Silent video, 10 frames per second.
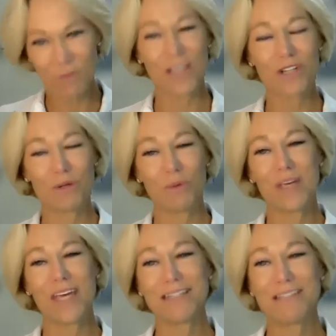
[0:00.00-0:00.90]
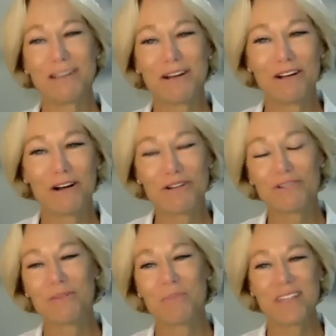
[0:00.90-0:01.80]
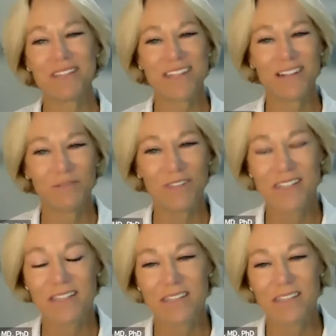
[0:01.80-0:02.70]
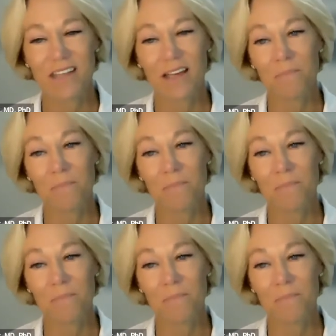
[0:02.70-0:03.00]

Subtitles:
making sure we get our treatments and our visits,